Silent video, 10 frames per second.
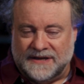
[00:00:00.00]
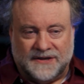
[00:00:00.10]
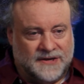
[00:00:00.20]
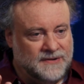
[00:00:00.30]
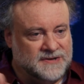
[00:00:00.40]
a
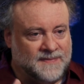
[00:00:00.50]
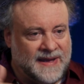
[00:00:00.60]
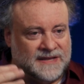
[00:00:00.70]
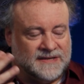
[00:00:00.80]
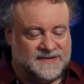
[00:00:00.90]
huge
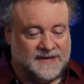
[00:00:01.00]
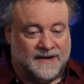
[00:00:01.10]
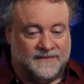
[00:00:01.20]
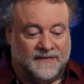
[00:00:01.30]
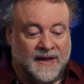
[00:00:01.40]
amount of,
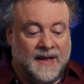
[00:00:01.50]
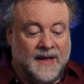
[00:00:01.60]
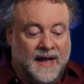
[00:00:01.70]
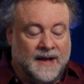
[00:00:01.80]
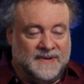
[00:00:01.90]
of
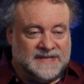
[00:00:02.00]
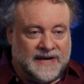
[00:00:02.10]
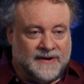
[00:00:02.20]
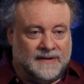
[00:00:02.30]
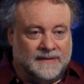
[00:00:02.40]
uh,
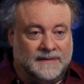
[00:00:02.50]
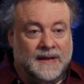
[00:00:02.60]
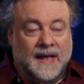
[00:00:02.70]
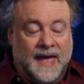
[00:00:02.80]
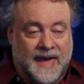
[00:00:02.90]
material
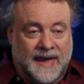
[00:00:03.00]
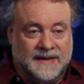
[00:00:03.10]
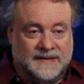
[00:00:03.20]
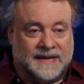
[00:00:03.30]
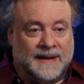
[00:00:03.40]

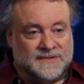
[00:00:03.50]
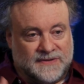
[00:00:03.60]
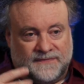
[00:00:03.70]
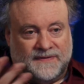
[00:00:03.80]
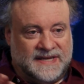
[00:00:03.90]
and it comes
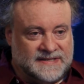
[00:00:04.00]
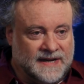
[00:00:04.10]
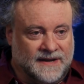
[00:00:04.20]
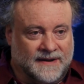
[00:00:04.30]
with a free study